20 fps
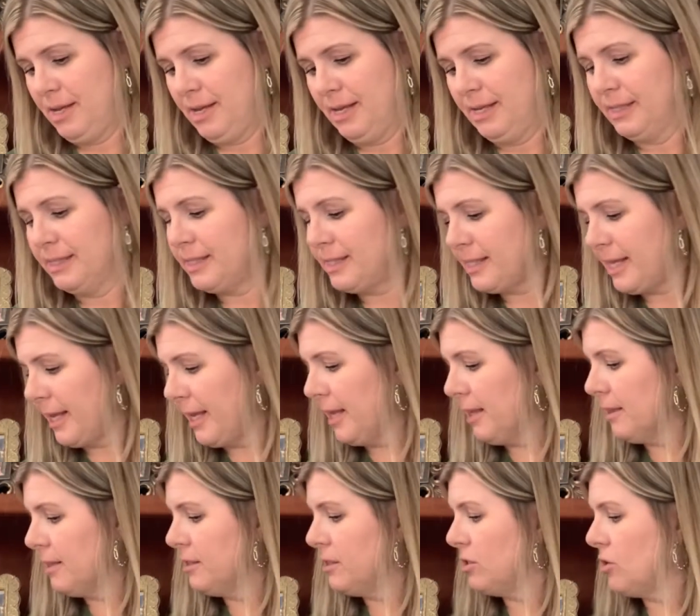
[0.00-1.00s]
singing
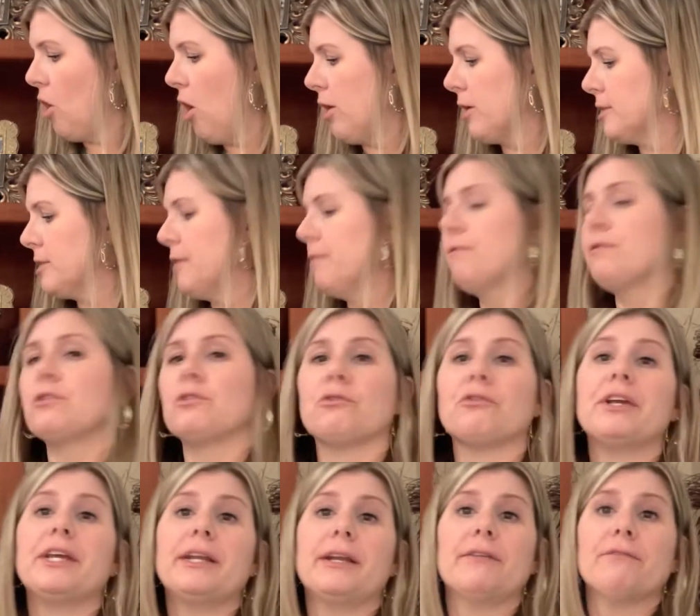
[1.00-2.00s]
the songs of
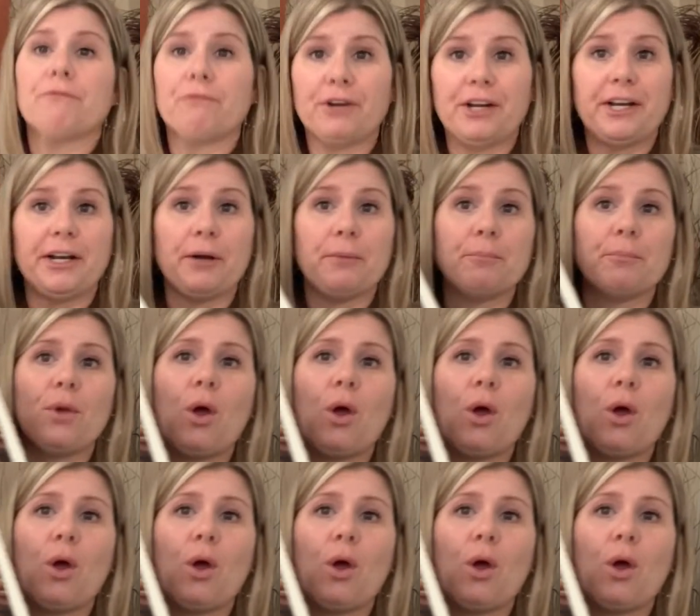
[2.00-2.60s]
freedom.